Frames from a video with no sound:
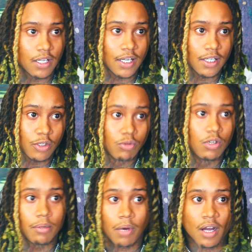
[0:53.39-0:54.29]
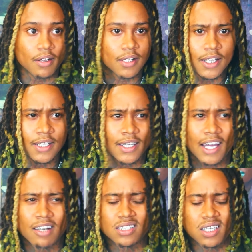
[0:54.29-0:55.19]
like grew up all together.
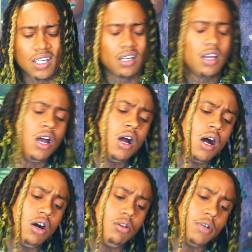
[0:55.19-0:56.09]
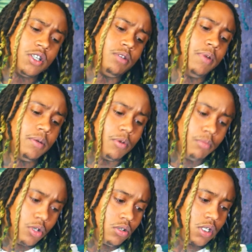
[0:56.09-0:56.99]
Now it's like a whole bunch of people
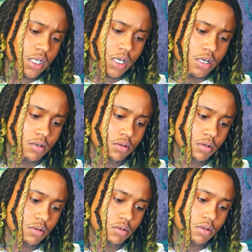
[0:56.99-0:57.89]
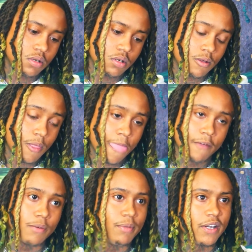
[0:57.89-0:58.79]
moved to that hub from